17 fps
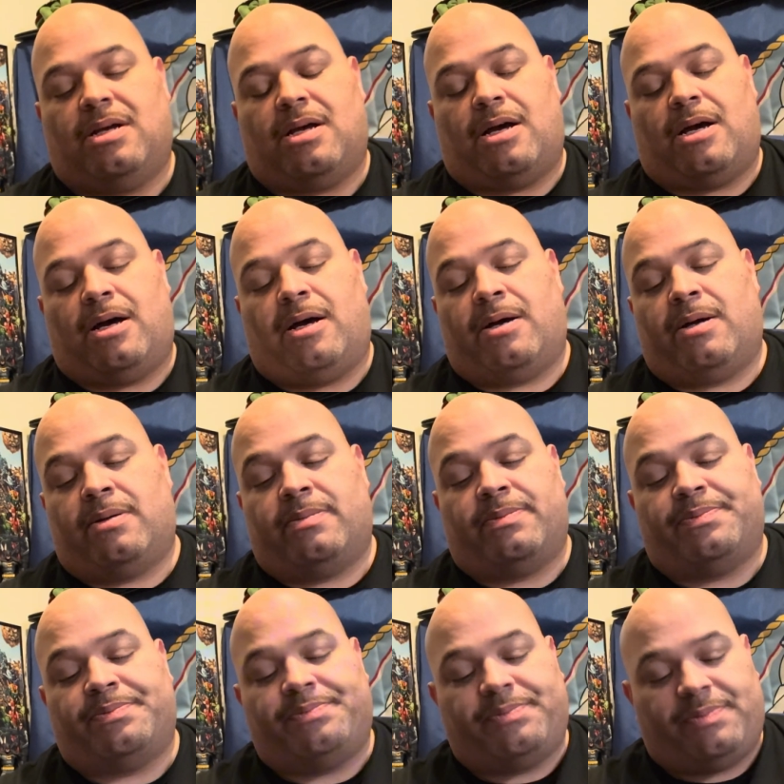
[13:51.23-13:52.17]
out.
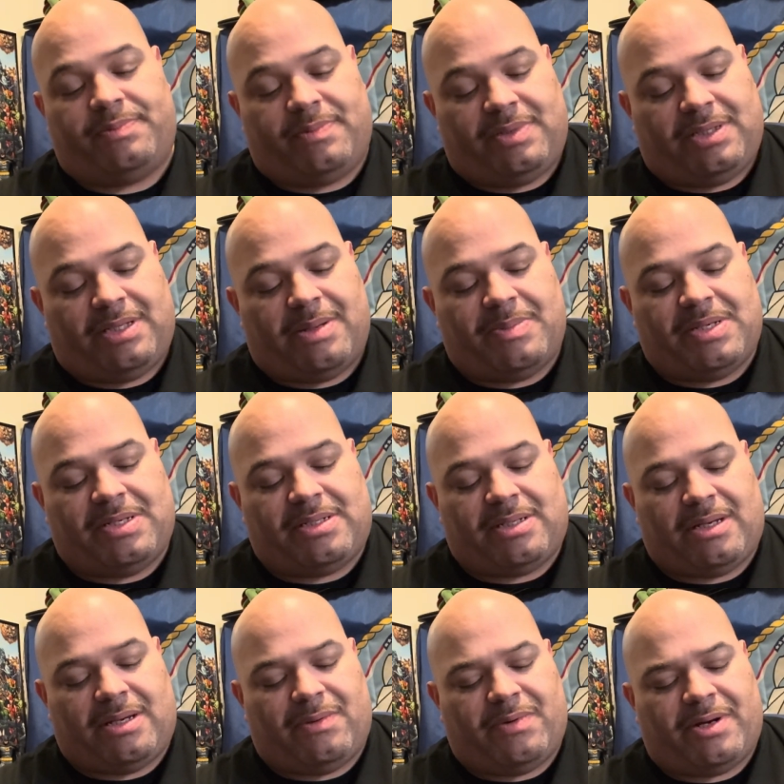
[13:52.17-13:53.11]
Let me
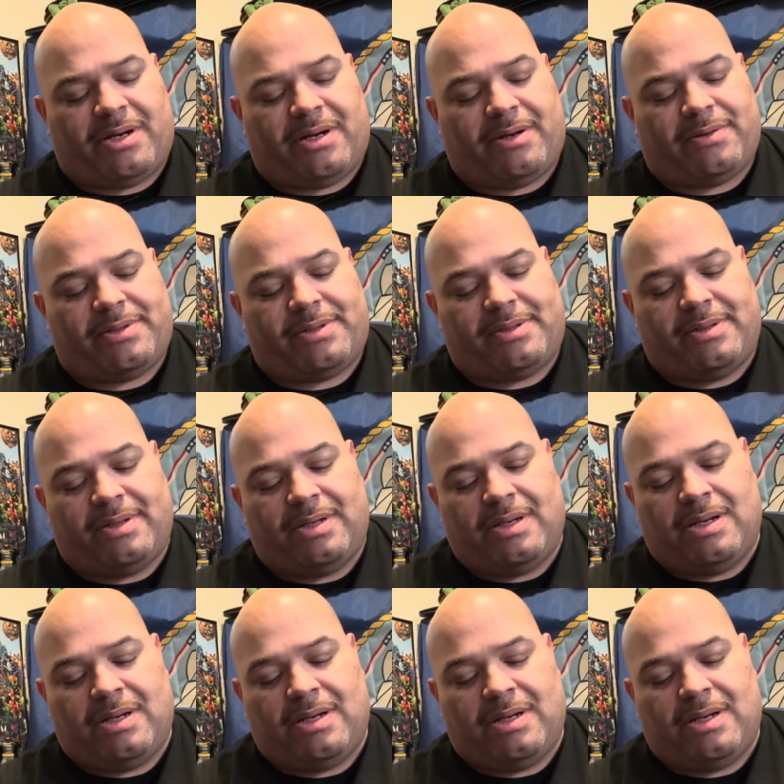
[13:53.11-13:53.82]
see, what else?